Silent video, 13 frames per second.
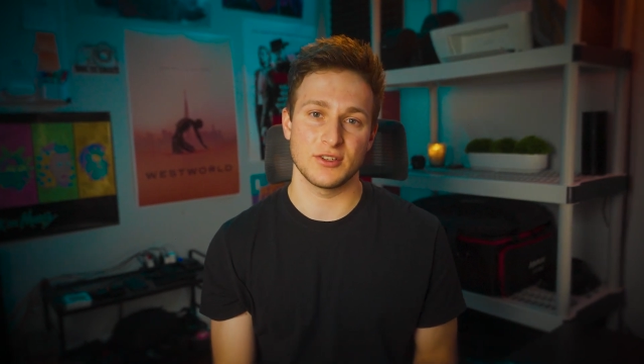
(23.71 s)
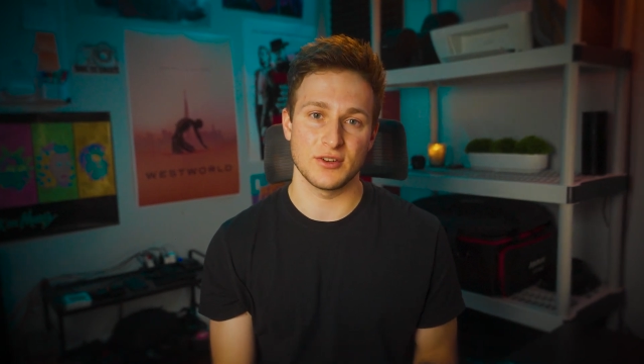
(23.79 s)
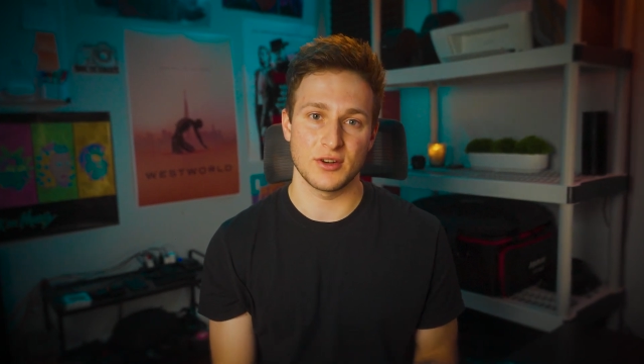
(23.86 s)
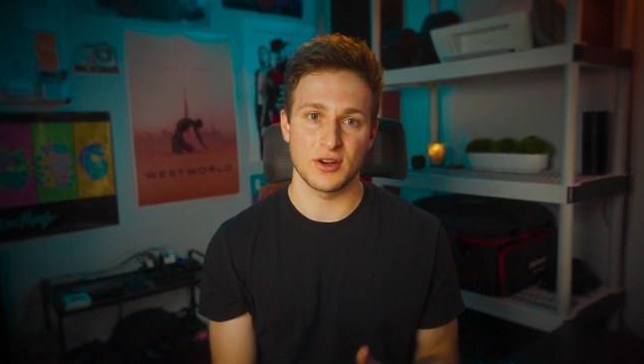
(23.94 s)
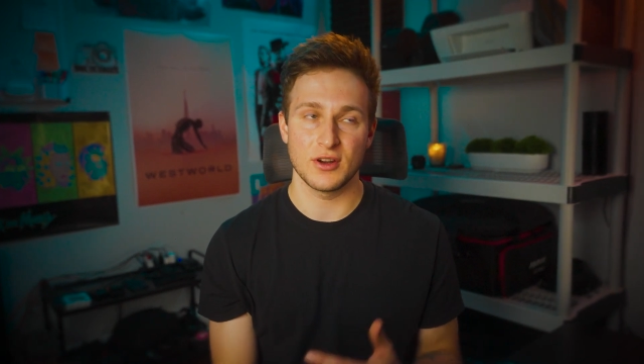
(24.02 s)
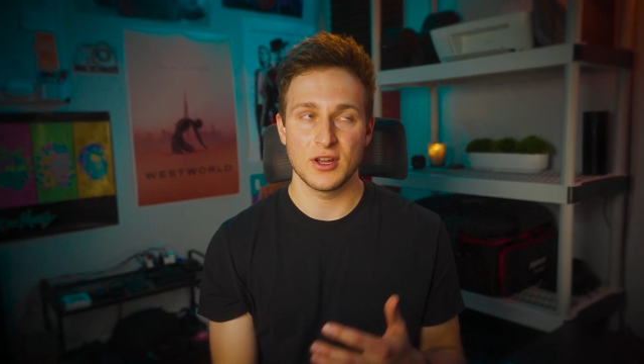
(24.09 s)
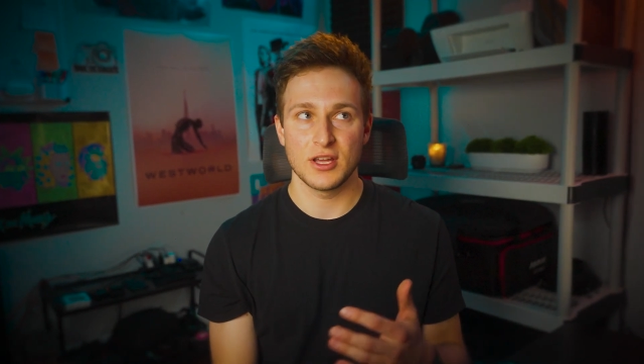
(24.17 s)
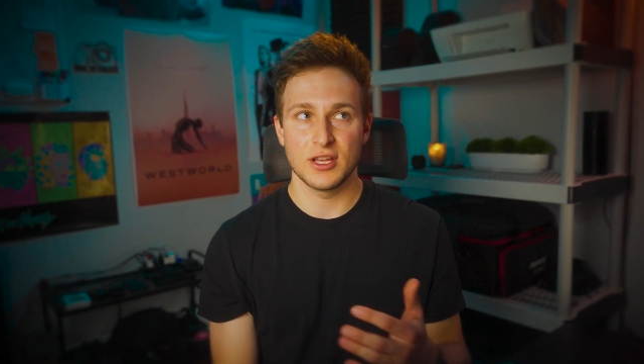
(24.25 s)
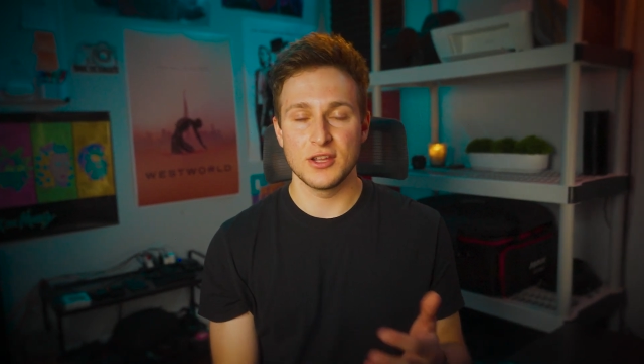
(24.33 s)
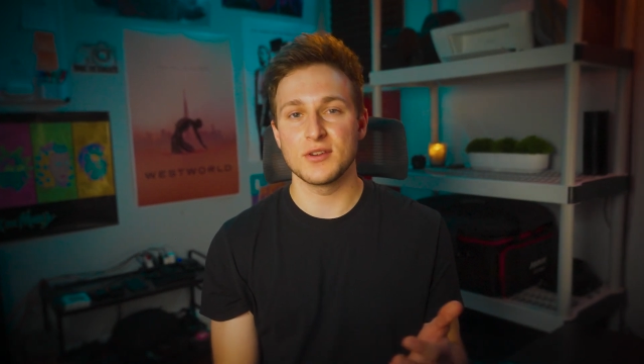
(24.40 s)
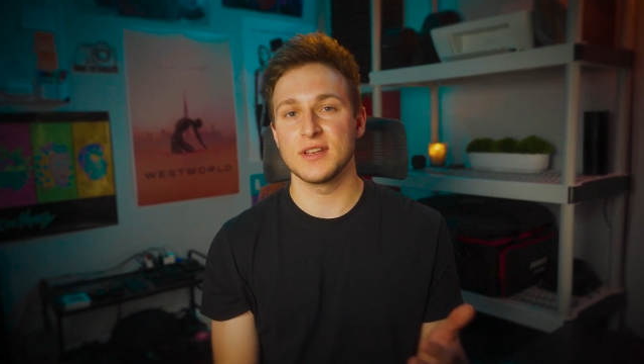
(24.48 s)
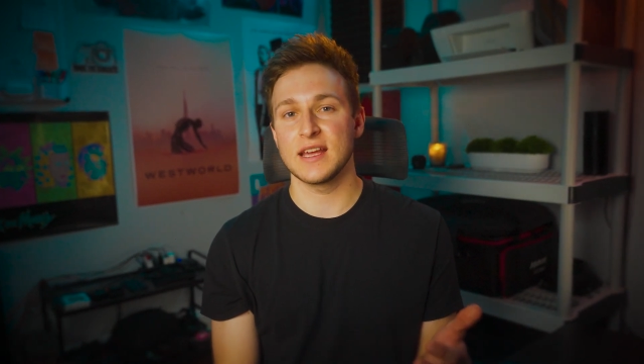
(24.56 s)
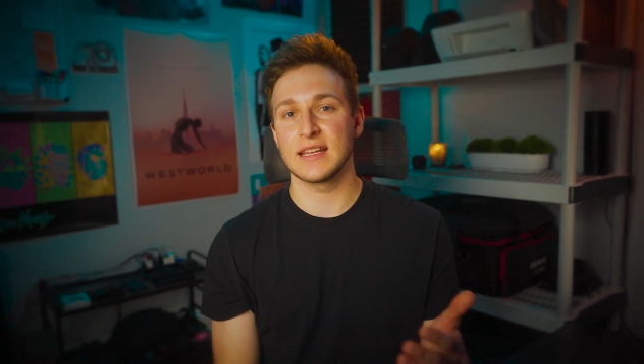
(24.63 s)
shooter,
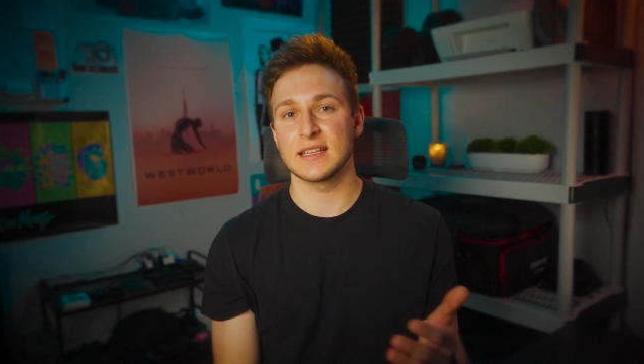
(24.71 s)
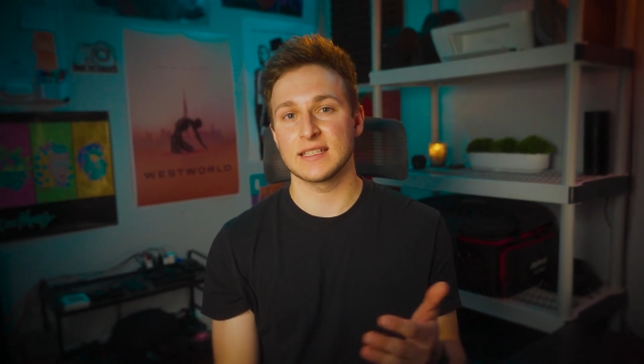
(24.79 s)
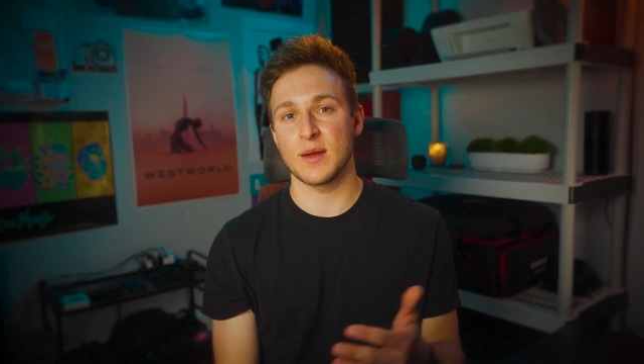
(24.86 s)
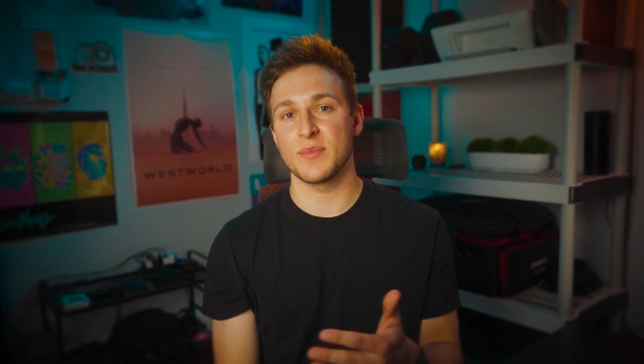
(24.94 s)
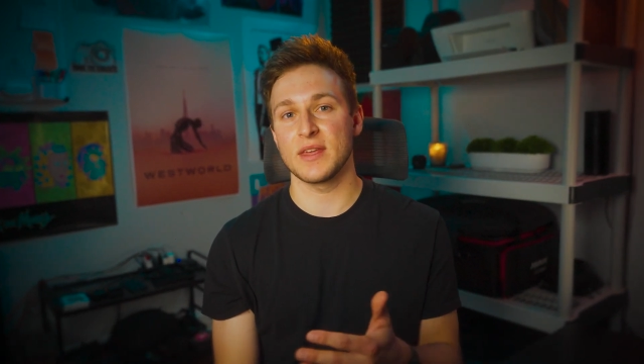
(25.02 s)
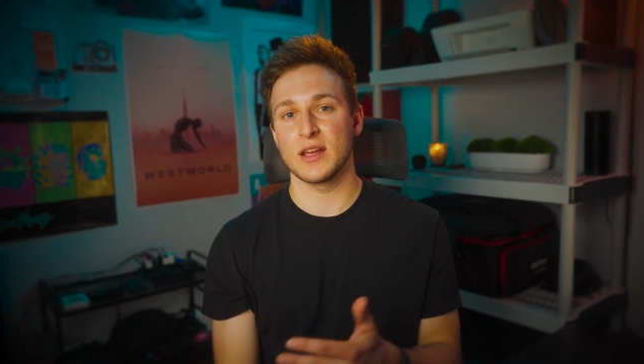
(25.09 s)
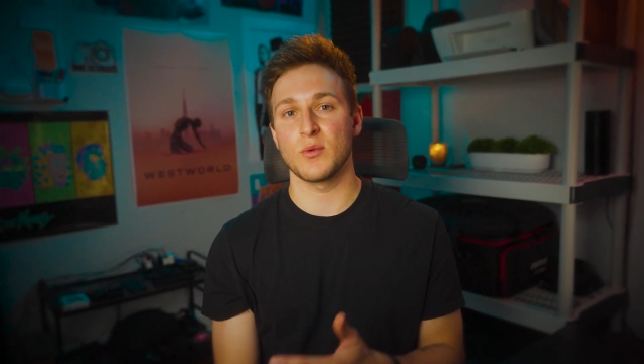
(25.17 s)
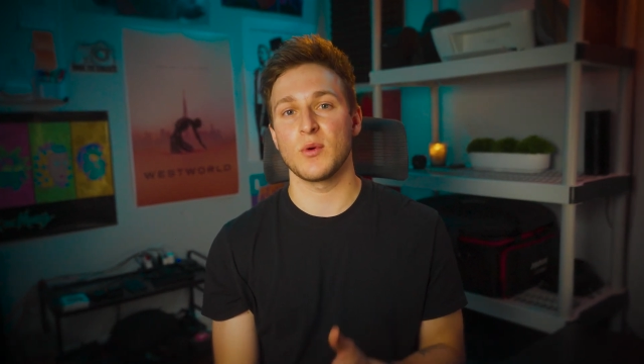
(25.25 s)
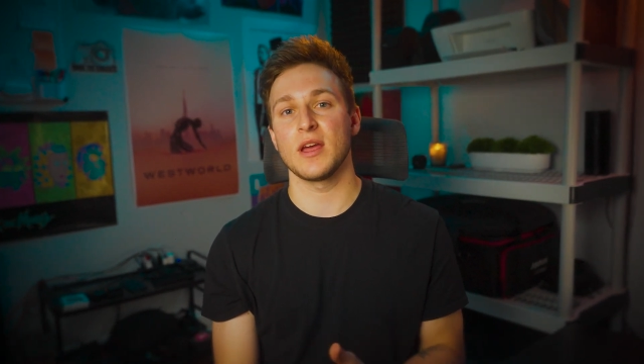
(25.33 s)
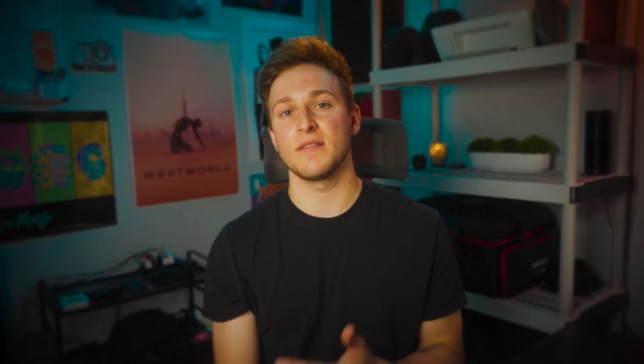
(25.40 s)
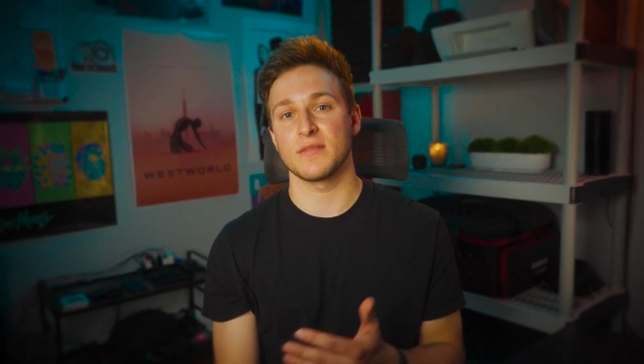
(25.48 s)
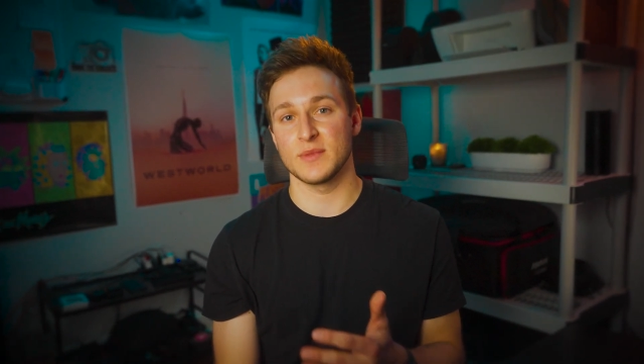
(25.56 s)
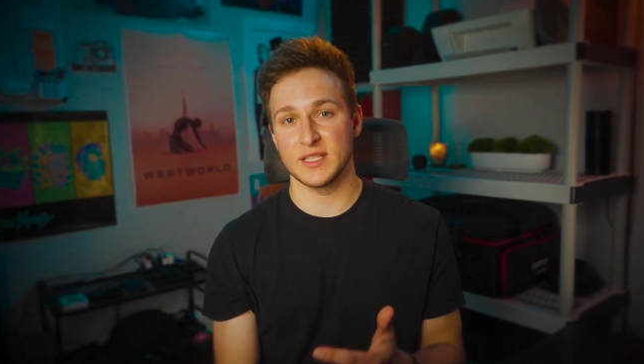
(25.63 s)
you can take something
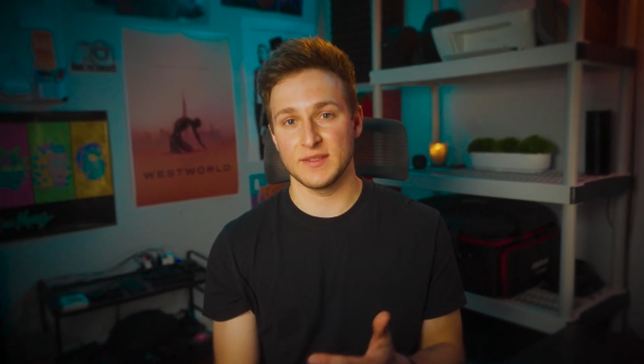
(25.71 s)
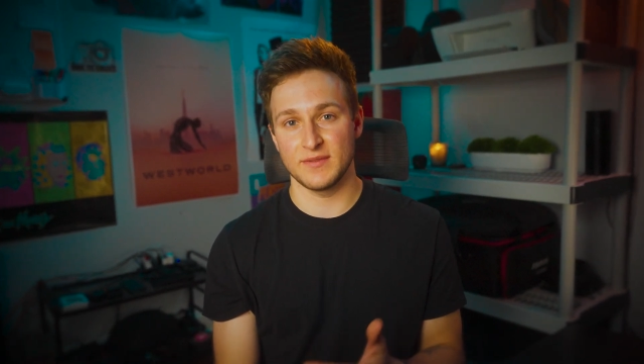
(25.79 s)
away from this